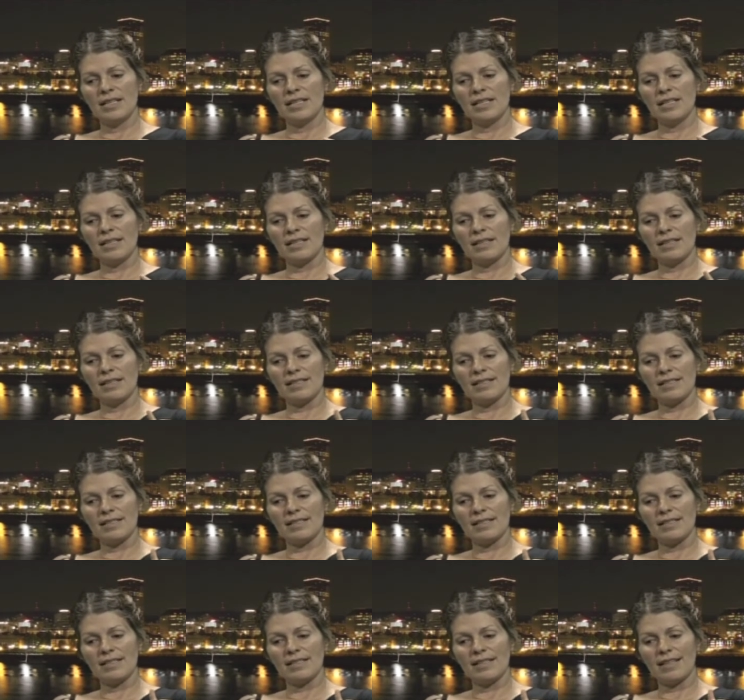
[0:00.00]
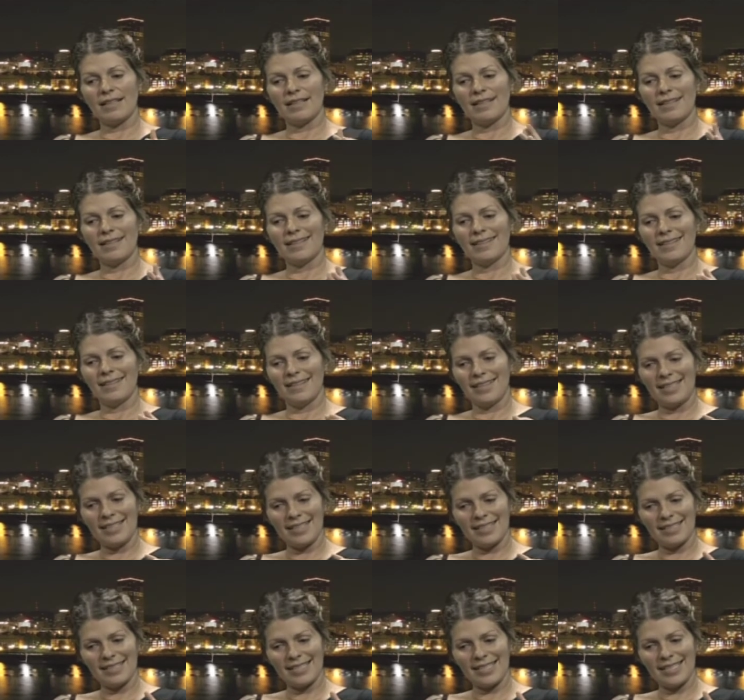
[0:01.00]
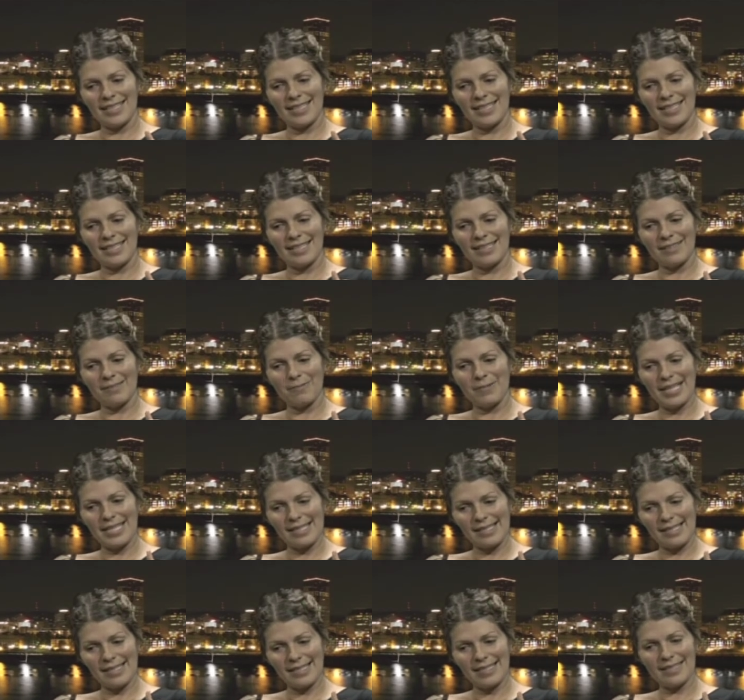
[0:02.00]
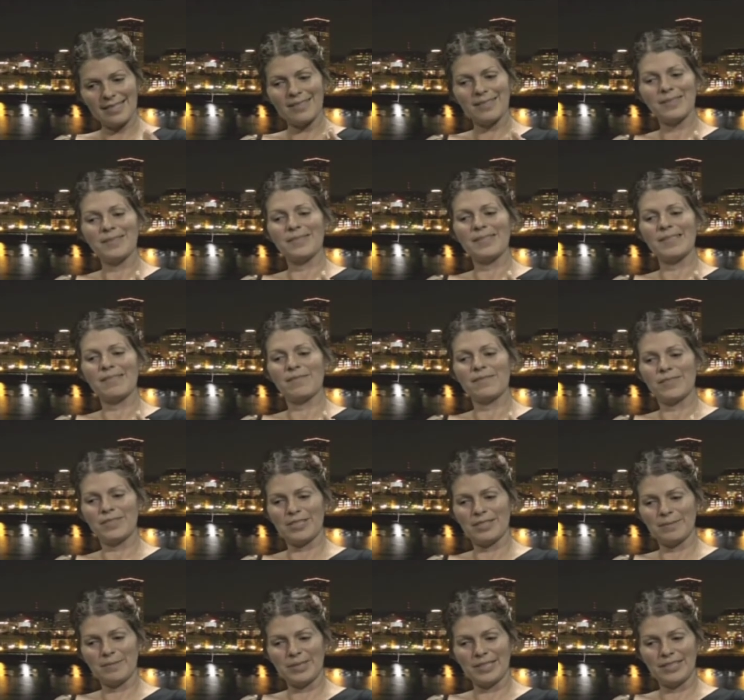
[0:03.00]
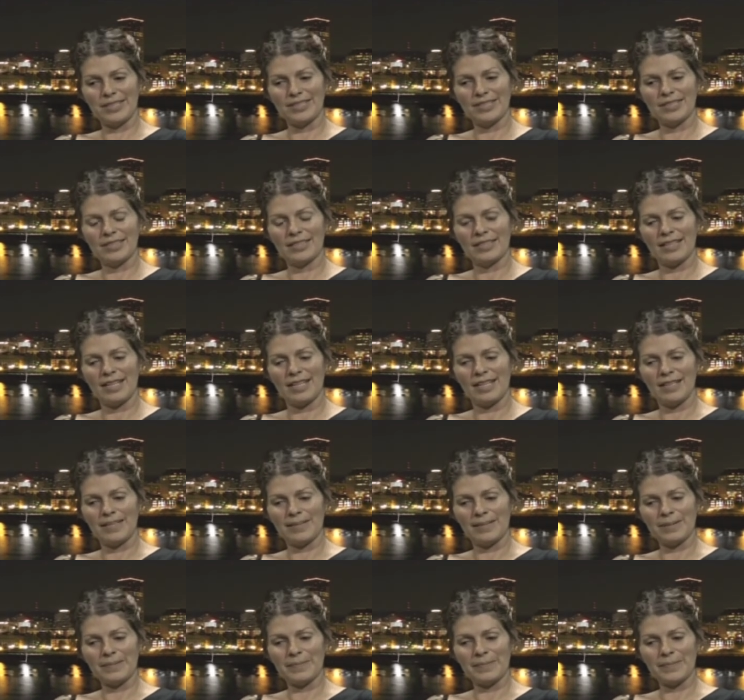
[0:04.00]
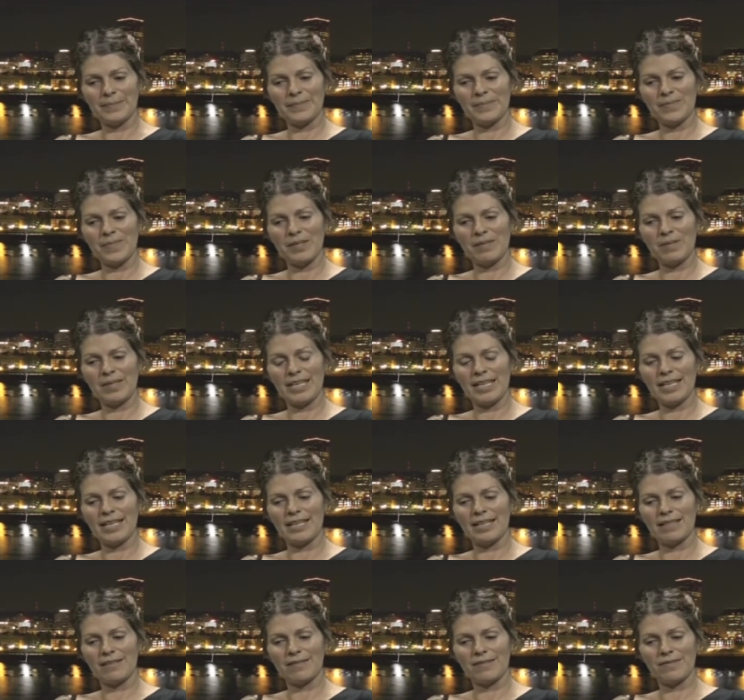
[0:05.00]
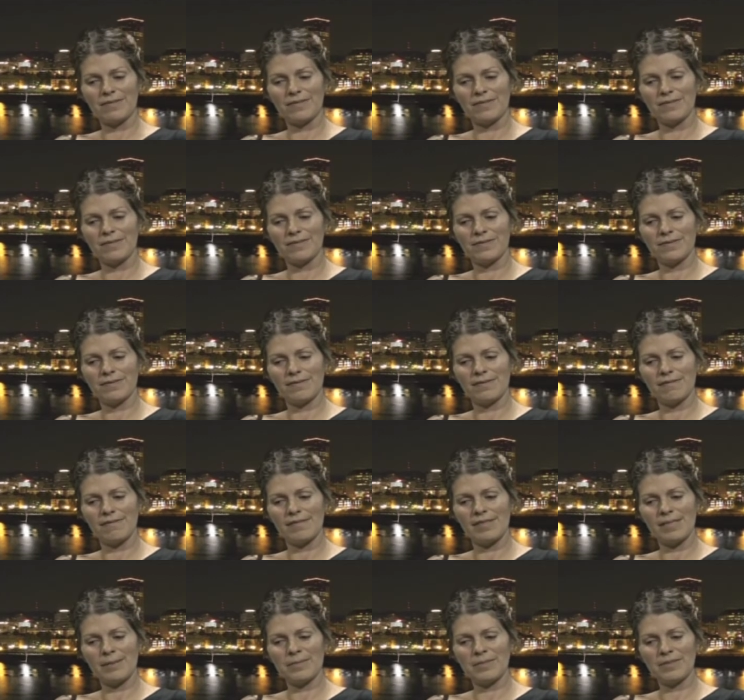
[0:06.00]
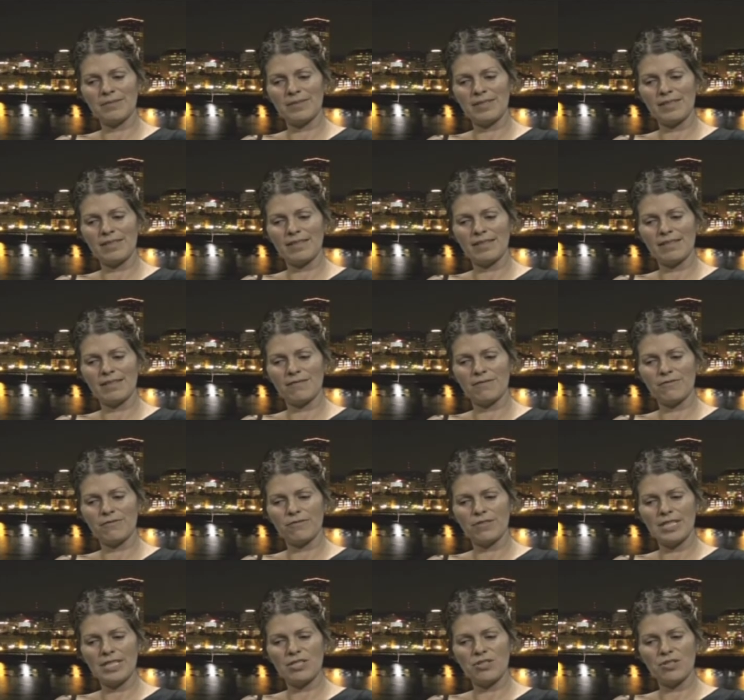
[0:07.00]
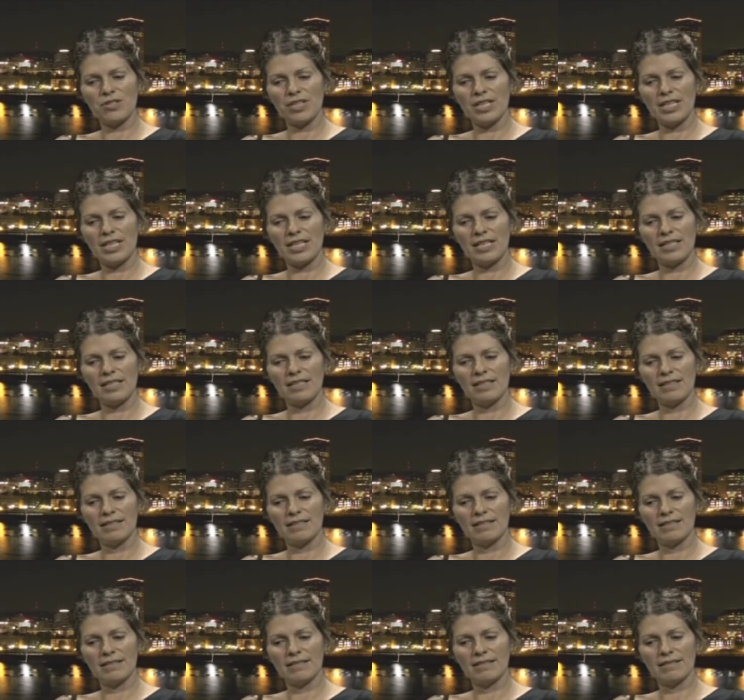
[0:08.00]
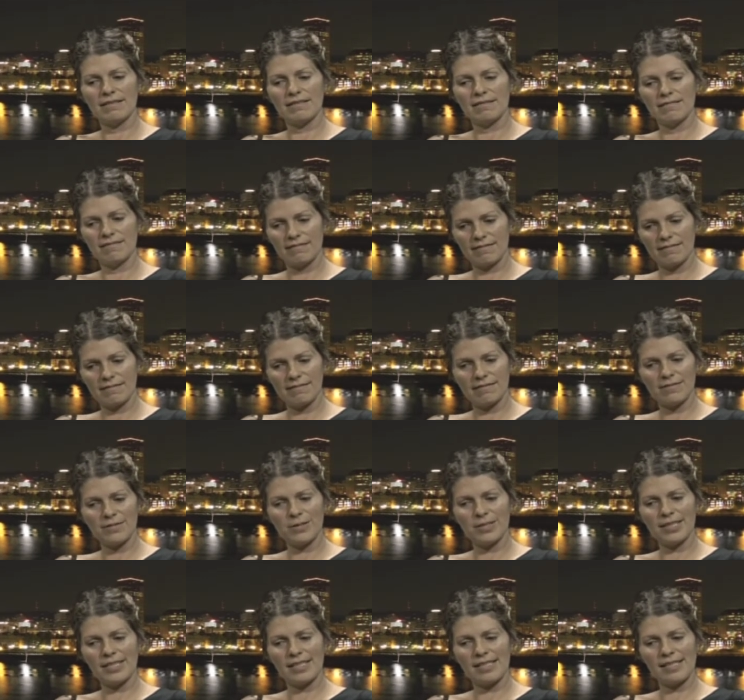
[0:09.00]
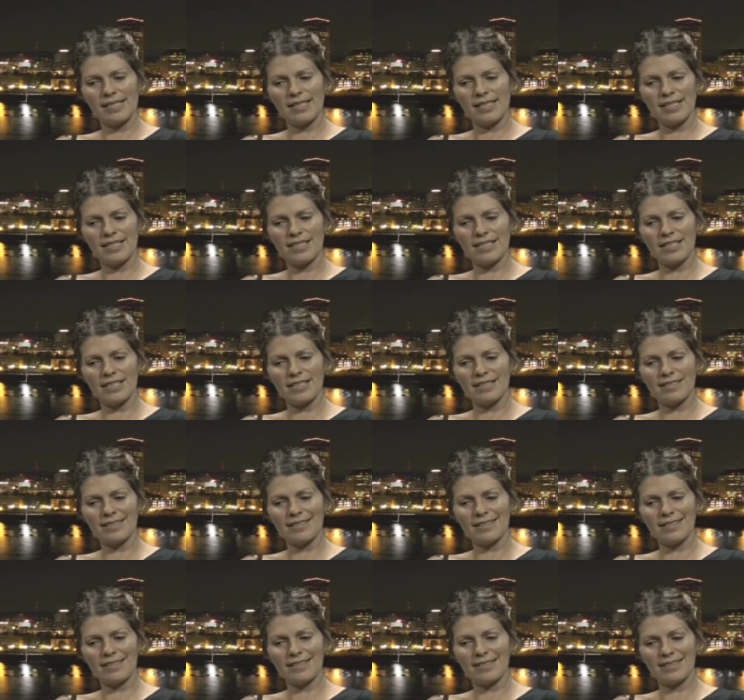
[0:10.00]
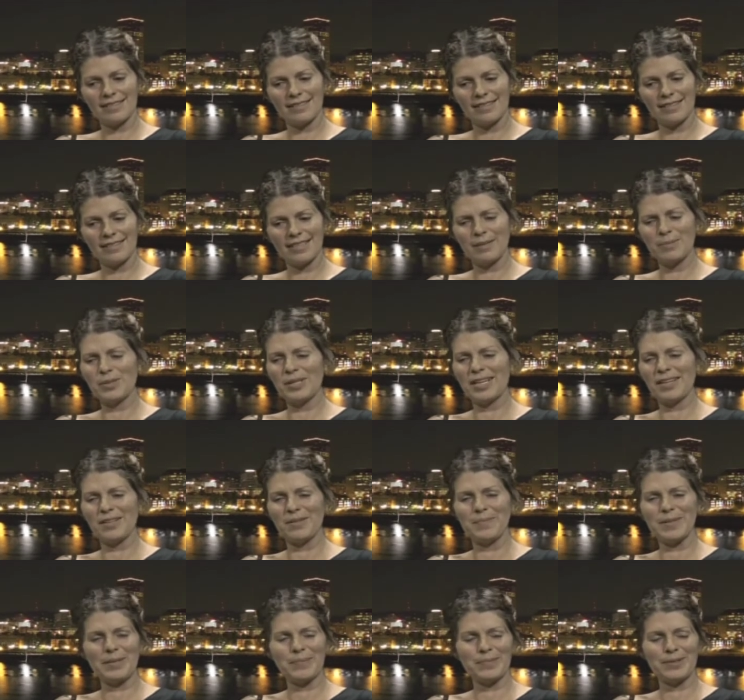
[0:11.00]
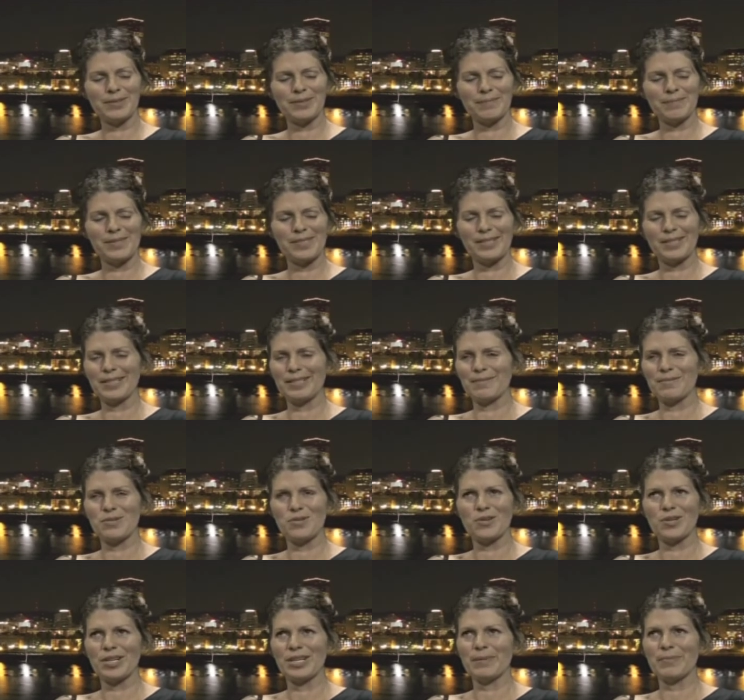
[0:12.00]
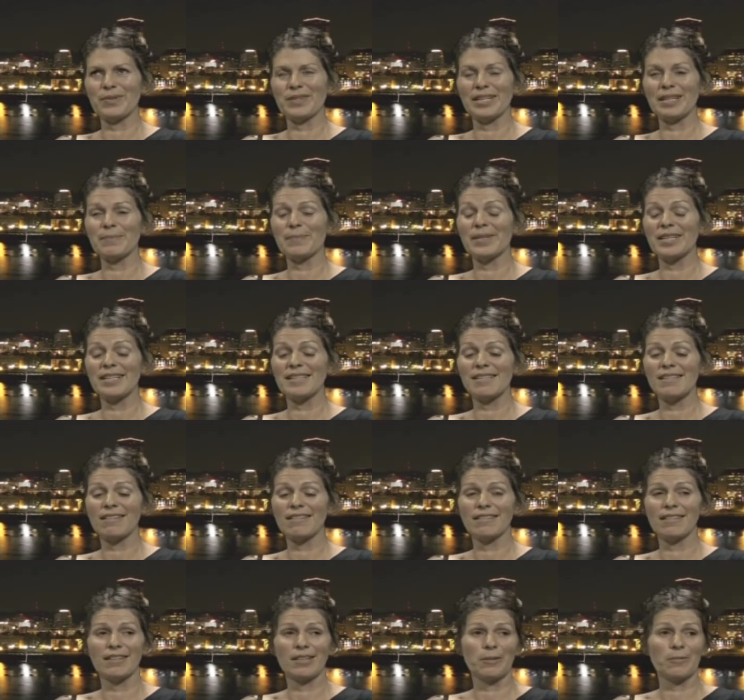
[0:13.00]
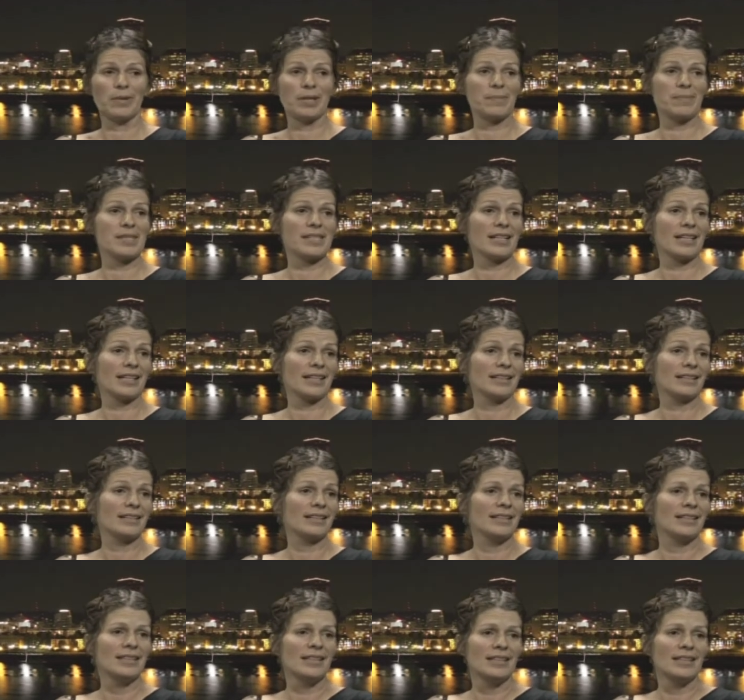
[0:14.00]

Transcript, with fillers: and uh, Andy Westland, who's a farmer. Um, we have someone with the Free Trade Organization, a couple other people. I'm sorry, I'm drawing a blank, but it's all on our website. Mm